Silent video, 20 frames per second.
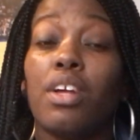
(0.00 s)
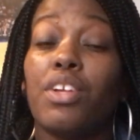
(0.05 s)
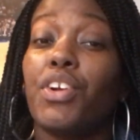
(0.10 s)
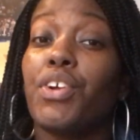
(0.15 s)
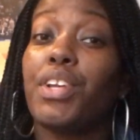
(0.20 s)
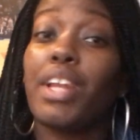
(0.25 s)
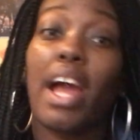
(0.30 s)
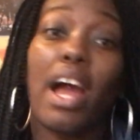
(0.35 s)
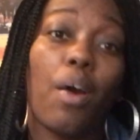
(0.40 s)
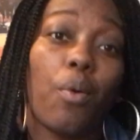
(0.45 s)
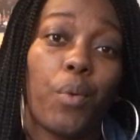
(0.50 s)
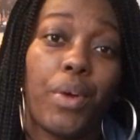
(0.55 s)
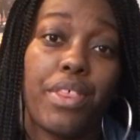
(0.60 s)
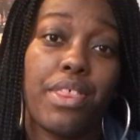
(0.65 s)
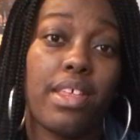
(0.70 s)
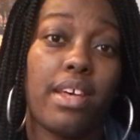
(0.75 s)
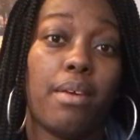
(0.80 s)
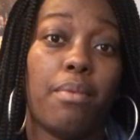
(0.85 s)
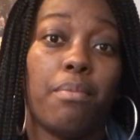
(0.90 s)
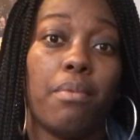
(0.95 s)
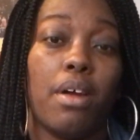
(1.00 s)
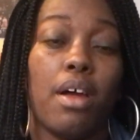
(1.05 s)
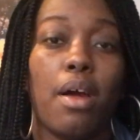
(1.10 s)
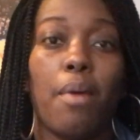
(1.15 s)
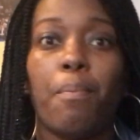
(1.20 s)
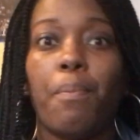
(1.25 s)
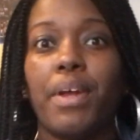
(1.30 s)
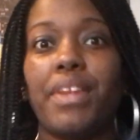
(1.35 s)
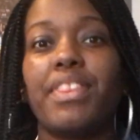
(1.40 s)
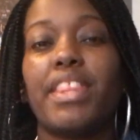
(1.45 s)
you're not with them,
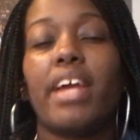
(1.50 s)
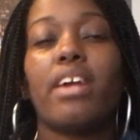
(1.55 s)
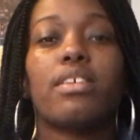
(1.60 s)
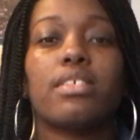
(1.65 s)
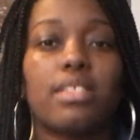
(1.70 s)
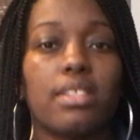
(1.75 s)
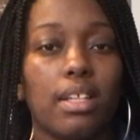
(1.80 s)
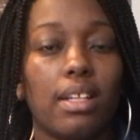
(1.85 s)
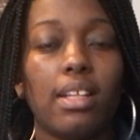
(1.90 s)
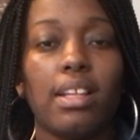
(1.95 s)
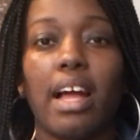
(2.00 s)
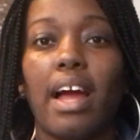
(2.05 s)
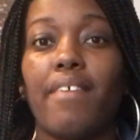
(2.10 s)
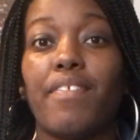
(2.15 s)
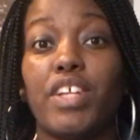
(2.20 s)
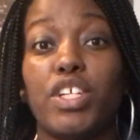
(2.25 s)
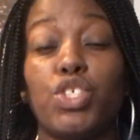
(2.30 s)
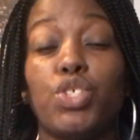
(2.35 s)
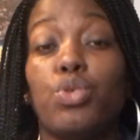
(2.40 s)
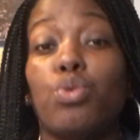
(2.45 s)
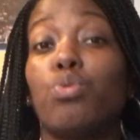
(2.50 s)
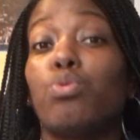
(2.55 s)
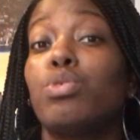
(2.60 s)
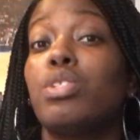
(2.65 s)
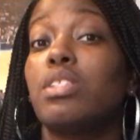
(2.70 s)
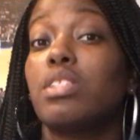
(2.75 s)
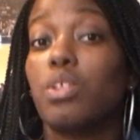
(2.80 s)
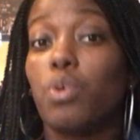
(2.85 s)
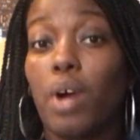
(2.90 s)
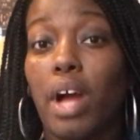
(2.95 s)
but they're still alive, that you
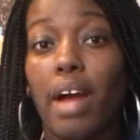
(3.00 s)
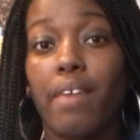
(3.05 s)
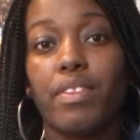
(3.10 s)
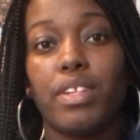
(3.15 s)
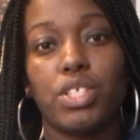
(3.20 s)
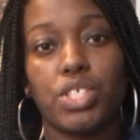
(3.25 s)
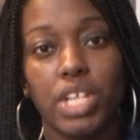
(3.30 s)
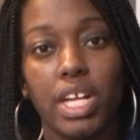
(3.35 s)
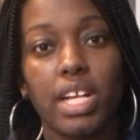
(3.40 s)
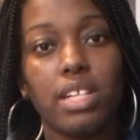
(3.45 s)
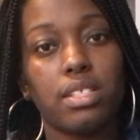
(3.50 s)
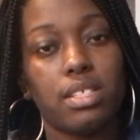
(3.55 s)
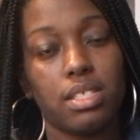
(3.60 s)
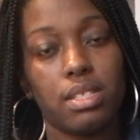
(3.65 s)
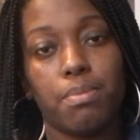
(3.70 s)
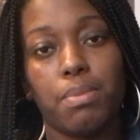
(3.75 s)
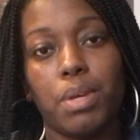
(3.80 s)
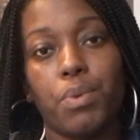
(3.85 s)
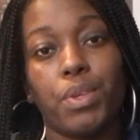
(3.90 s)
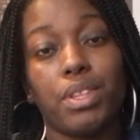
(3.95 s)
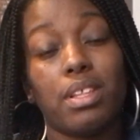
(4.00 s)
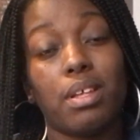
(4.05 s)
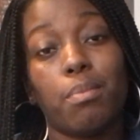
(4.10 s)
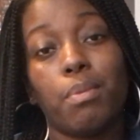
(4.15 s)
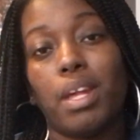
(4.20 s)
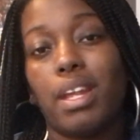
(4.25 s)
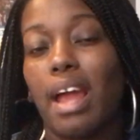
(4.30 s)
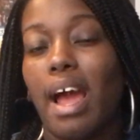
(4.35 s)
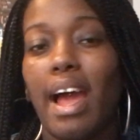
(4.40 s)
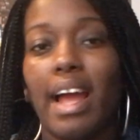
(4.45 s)
still have the chance to be with
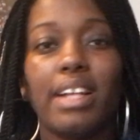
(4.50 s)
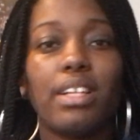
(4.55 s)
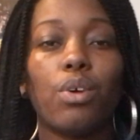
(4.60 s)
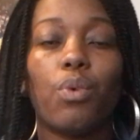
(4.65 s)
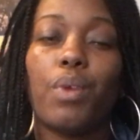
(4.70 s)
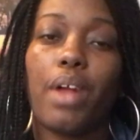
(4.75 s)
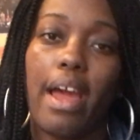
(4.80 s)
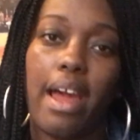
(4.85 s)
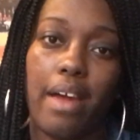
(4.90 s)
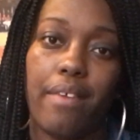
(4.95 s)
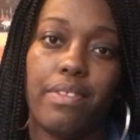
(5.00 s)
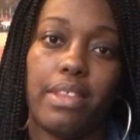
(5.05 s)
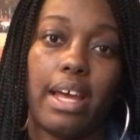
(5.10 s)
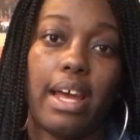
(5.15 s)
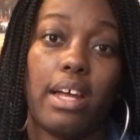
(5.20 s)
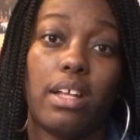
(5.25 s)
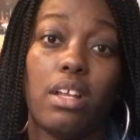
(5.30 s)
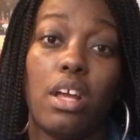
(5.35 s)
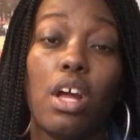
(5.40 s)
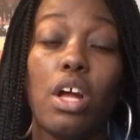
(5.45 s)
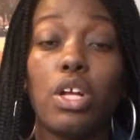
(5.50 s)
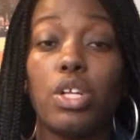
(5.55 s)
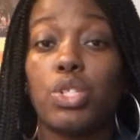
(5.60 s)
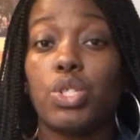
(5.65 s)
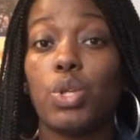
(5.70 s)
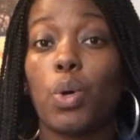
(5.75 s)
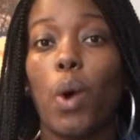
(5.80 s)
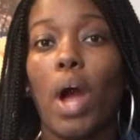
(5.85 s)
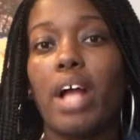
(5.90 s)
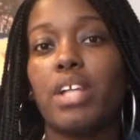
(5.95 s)
them, and I don't have that.
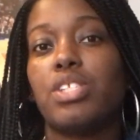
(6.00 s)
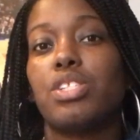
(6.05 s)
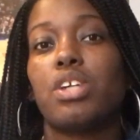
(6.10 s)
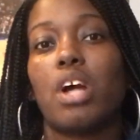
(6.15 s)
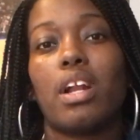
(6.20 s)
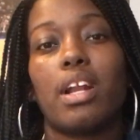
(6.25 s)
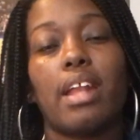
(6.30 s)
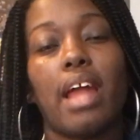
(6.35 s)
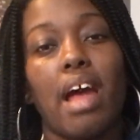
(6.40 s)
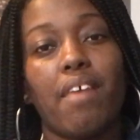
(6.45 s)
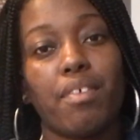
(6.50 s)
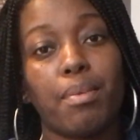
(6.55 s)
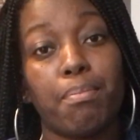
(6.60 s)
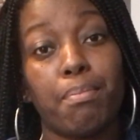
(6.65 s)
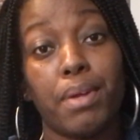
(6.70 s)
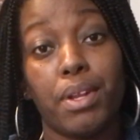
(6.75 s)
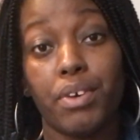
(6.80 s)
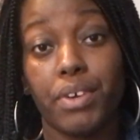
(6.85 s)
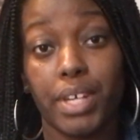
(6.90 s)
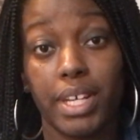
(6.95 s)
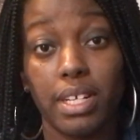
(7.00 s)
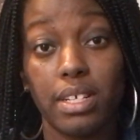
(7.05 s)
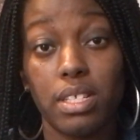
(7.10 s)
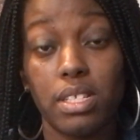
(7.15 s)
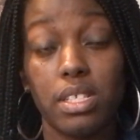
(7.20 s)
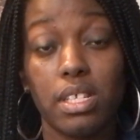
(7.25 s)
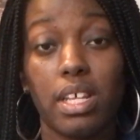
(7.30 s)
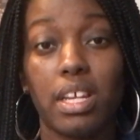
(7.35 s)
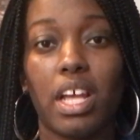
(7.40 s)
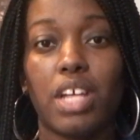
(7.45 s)
So I started having
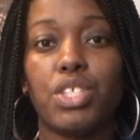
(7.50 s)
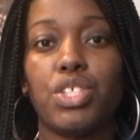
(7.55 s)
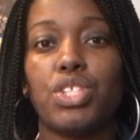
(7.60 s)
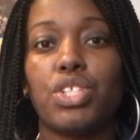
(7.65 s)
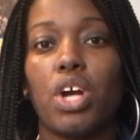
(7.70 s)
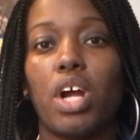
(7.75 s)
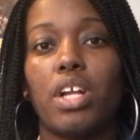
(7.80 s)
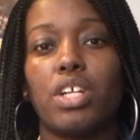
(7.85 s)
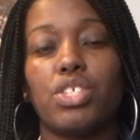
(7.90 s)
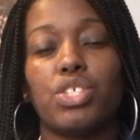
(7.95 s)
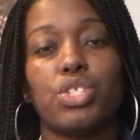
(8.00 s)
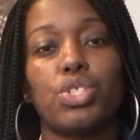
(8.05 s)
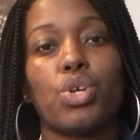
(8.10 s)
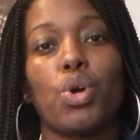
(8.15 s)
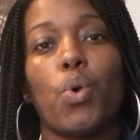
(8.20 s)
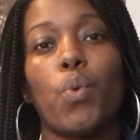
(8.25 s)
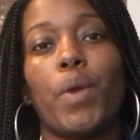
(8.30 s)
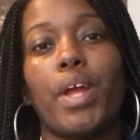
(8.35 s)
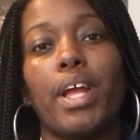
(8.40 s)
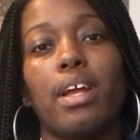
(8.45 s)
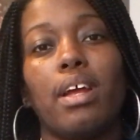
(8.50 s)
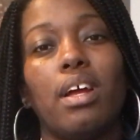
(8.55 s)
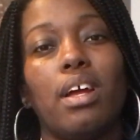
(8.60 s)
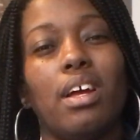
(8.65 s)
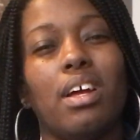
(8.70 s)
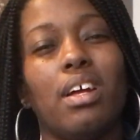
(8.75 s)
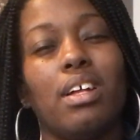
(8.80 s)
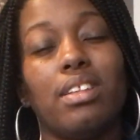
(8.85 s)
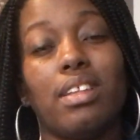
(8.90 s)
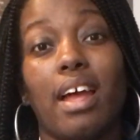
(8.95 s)
bitterness, and I started just going,
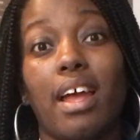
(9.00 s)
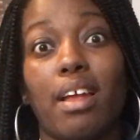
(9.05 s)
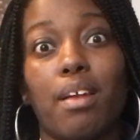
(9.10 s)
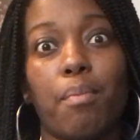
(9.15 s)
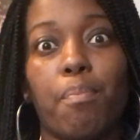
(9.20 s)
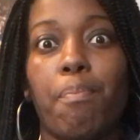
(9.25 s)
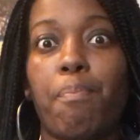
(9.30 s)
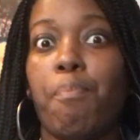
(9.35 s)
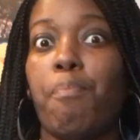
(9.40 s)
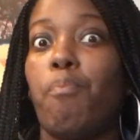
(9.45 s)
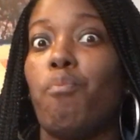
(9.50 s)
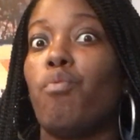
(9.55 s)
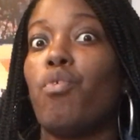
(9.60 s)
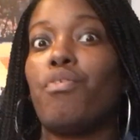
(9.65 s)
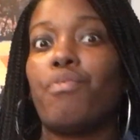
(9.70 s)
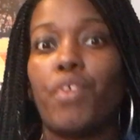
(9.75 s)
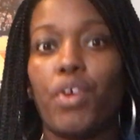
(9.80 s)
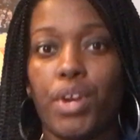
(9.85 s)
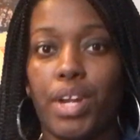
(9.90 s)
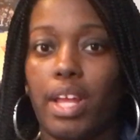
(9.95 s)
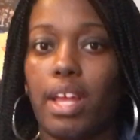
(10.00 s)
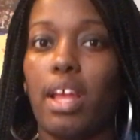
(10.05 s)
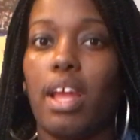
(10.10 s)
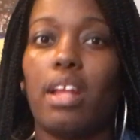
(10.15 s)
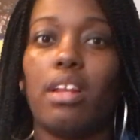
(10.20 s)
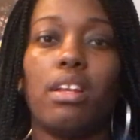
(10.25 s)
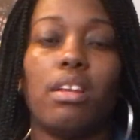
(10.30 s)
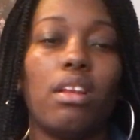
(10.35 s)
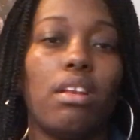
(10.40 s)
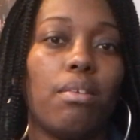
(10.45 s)
like, reverting
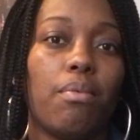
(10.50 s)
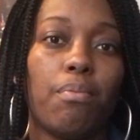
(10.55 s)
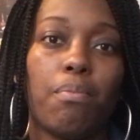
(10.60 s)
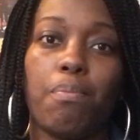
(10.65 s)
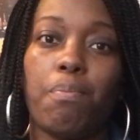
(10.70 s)
and